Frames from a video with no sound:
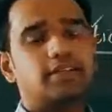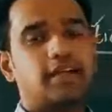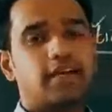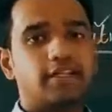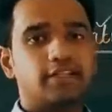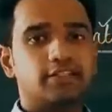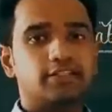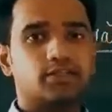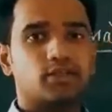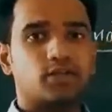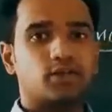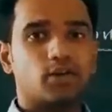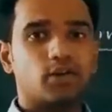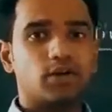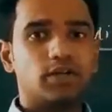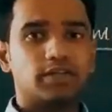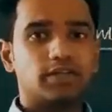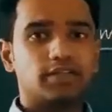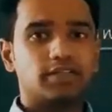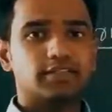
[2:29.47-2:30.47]
That is
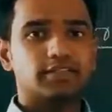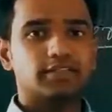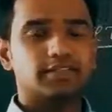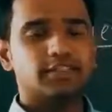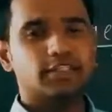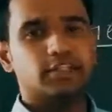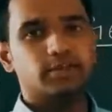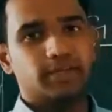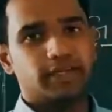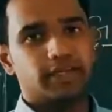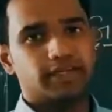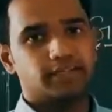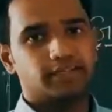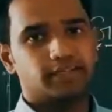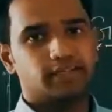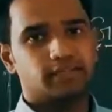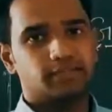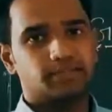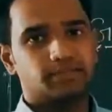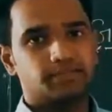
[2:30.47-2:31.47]
called
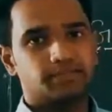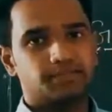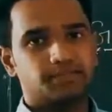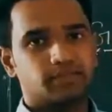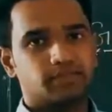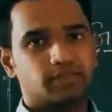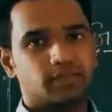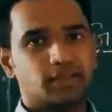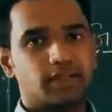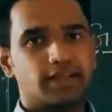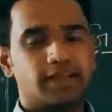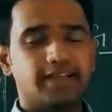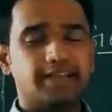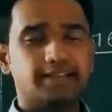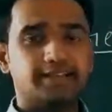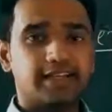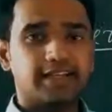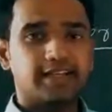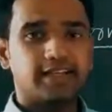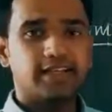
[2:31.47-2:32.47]
germination.
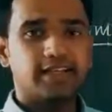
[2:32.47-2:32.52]
Is that